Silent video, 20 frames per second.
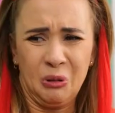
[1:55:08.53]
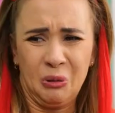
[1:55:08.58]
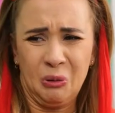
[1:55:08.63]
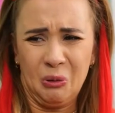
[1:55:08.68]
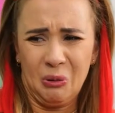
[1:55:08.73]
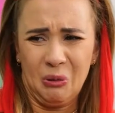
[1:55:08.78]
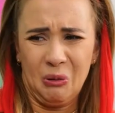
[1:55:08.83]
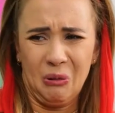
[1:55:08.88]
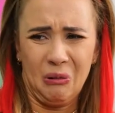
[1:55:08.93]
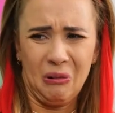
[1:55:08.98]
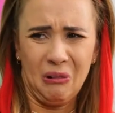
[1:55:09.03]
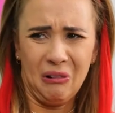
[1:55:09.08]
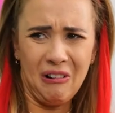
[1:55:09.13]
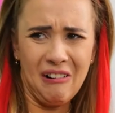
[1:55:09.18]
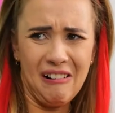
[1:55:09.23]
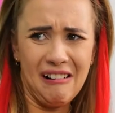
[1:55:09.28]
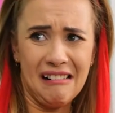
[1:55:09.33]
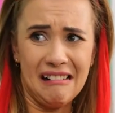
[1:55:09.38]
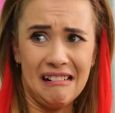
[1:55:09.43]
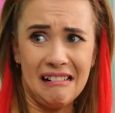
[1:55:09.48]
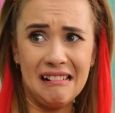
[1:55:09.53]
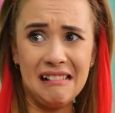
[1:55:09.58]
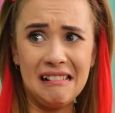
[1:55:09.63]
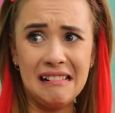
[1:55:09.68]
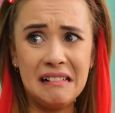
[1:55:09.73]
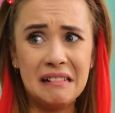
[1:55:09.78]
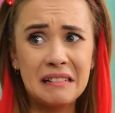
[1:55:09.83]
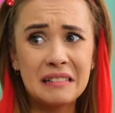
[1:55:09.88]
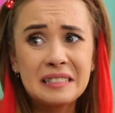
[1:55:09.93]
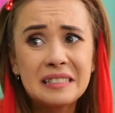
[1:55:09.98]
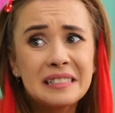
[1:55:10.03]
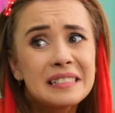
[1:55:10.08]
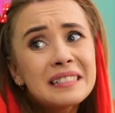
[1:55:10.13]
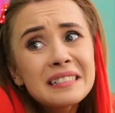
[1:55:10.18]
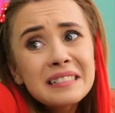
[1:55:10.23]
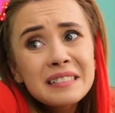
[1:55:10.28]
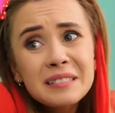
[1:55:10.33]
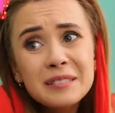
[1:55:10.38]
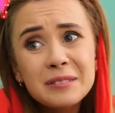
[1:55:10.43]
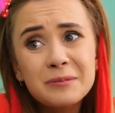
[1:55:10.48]
Ew! It doesn't
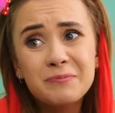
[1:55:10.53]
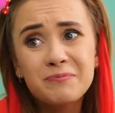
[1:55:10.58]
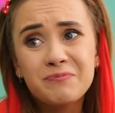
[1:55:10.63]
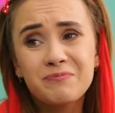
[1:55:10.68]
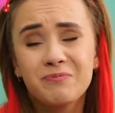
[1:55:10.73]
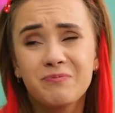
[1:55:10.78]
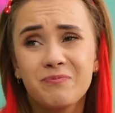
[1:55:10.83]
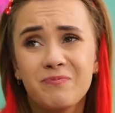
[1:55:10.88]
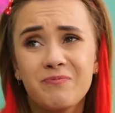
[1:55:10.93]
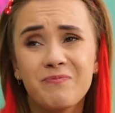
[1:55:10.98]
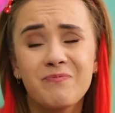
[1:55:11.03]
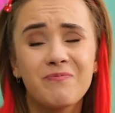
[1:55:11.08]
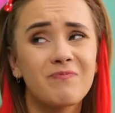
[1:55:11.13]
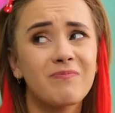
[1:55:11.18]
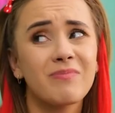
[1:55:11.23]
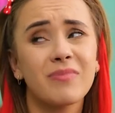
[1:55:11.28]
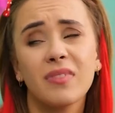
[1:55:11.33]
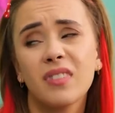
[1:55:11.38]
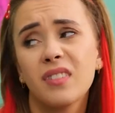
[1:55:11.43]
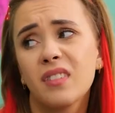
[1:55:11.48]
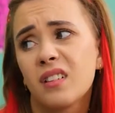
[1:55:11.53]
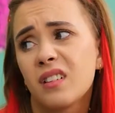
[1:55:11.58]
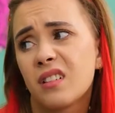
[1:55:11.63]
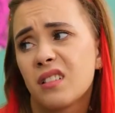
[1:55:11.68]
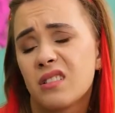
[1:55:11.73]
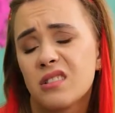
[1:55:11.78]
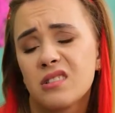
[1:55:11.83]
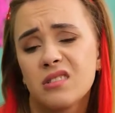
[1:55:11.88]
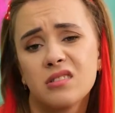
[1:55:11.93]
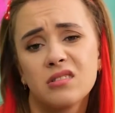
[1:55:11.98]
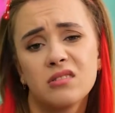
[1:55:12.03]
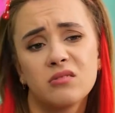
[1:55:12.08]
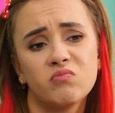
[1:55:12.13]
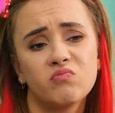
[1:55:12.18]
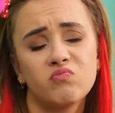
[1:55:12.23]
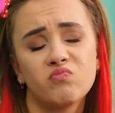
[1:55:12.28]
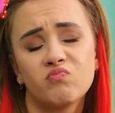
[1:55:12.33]
look good. I wish I could help.